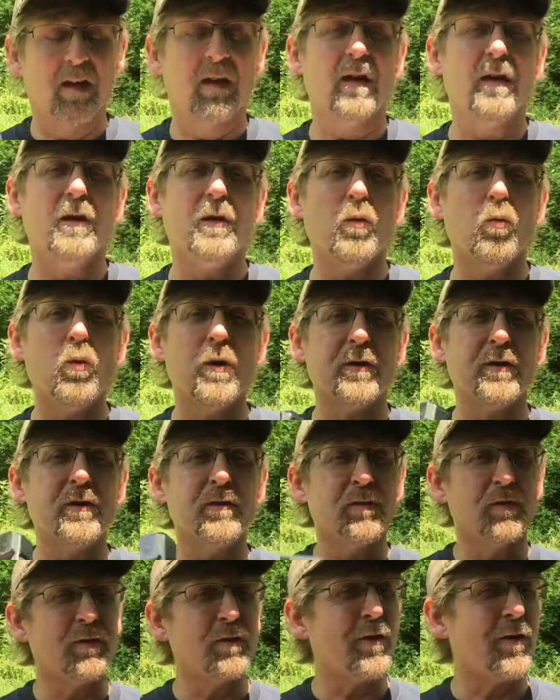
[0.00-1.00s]
What
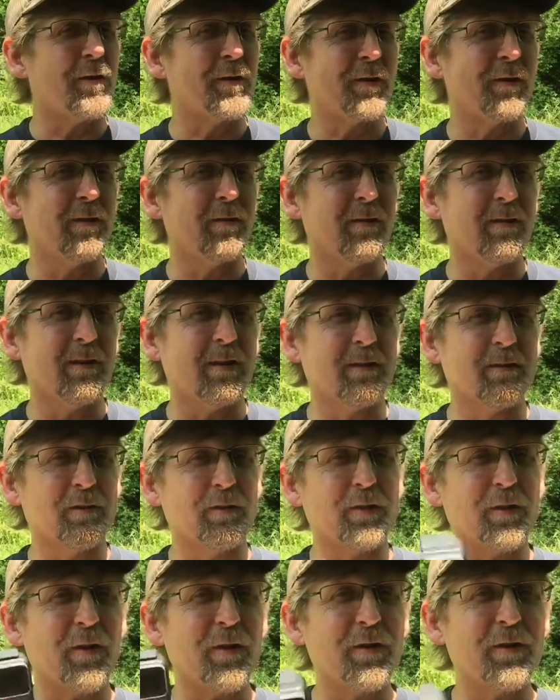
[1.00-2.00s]
does the charger look like? The
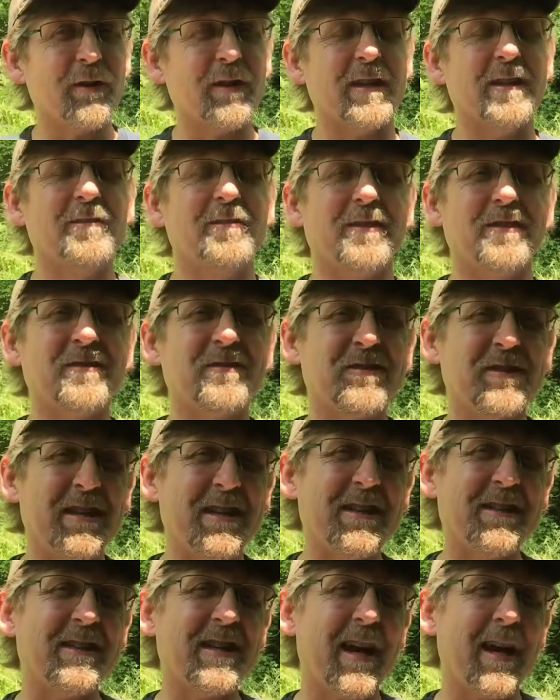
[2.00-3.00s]
charger is a
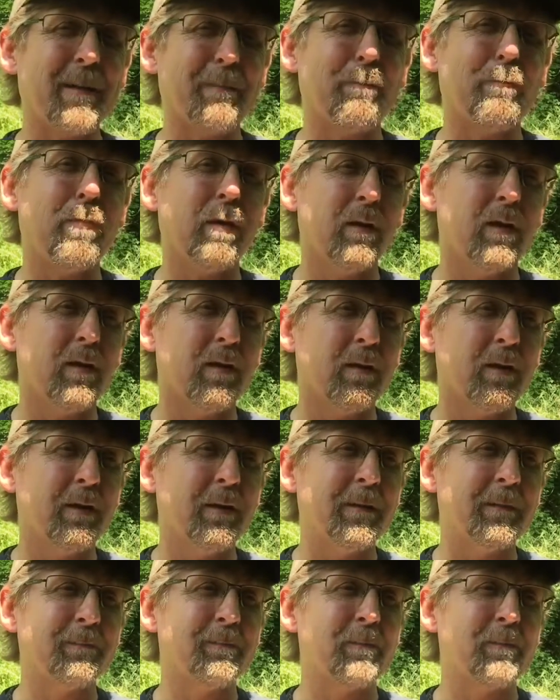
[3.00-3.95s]
C-type plug.